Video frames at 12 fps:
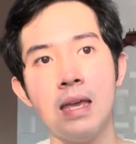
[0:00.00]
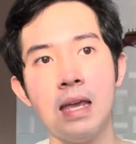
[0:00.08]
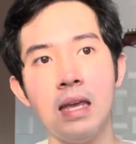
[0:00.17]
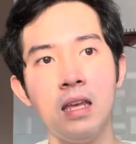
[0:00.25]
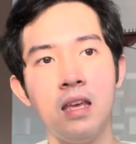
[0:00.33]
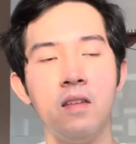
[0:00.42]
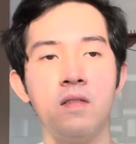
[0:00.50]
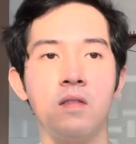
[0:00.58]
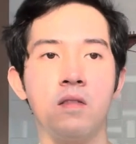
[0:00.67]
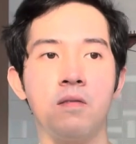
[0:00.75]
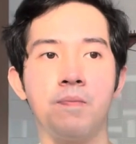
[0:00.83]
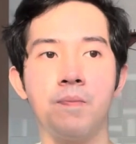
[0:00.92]
it
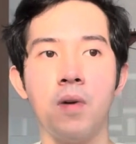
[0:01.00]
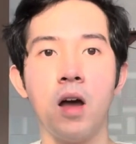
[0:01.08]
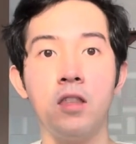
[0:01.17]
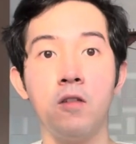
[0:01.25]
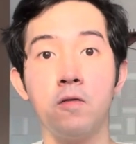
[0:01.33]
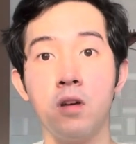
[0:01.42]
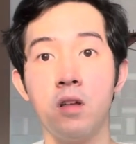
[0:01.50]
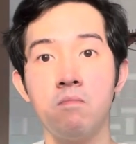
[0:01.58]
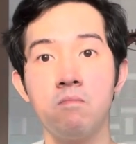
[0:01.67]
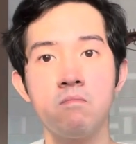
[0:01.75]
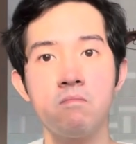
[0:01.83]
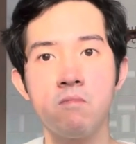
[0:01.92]
is a different
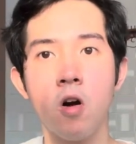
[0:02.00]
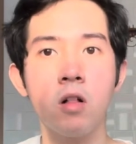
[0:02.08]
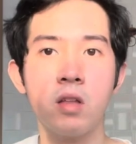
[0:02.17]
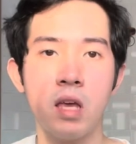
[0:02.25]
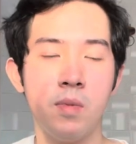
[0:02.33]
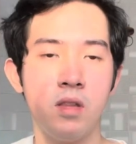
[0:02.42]
ballgame.